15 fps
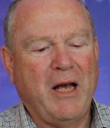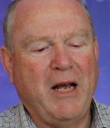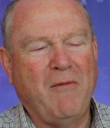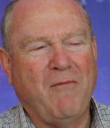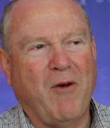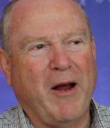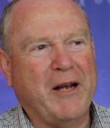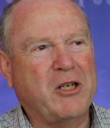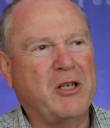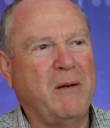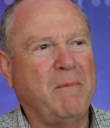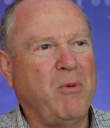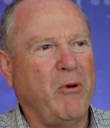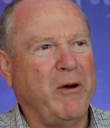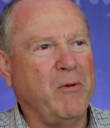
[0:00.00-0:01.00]

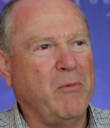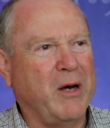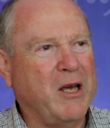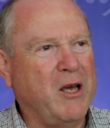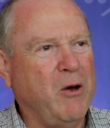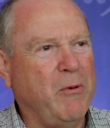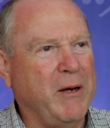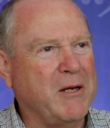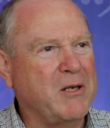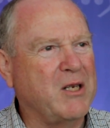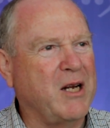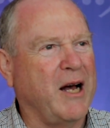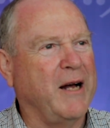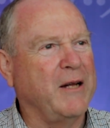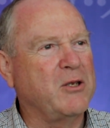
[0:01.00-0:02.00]
inflection point where queuing
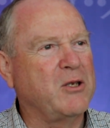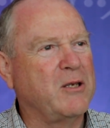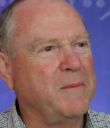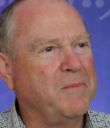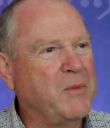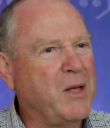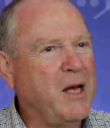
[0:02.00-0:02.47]
starts.